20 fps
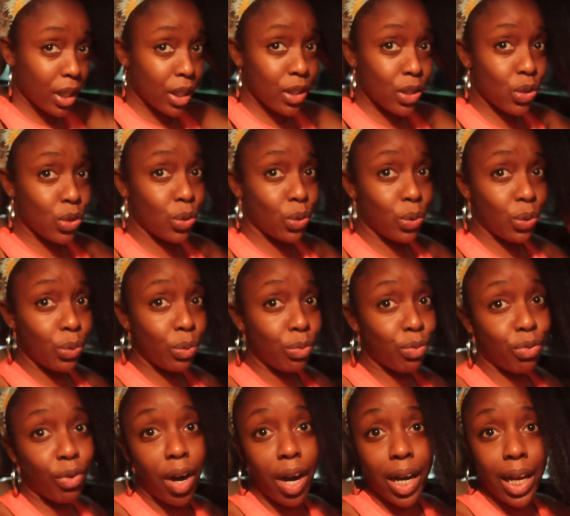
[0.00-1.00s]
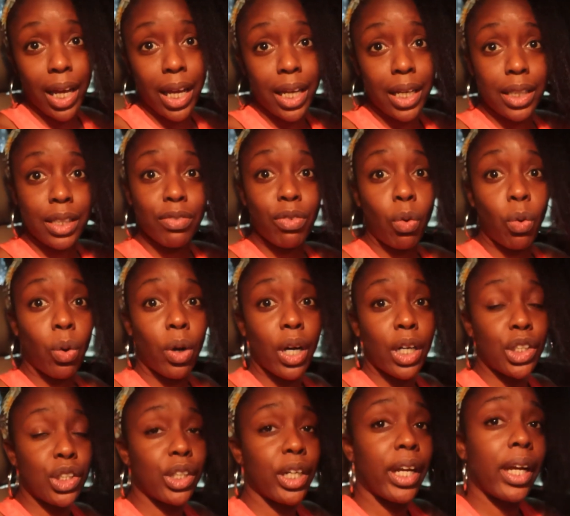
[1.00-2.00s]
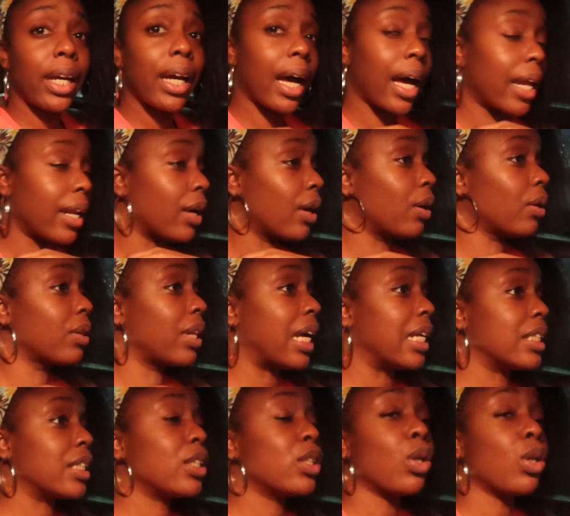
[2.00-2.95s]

into fridays for a drink i know that's